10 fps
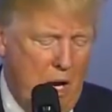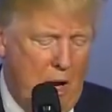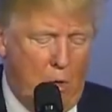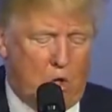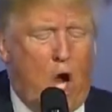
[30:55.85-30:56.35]

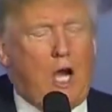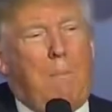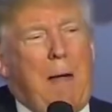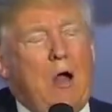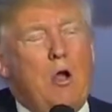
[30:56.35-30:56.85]
And we talk
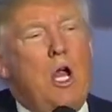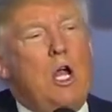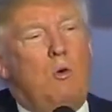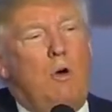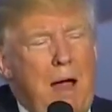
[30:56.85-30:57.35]

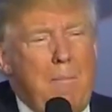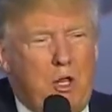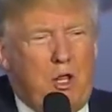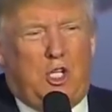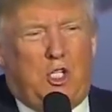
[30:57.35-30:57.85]
about,
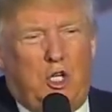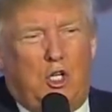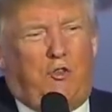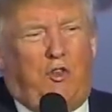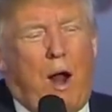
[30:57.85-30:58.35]
remember this
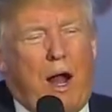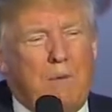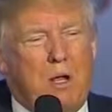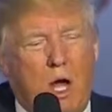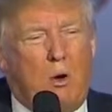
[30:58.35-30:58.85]
is for what
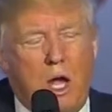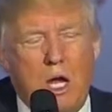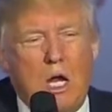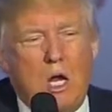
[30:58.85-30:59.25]
I'm going to read.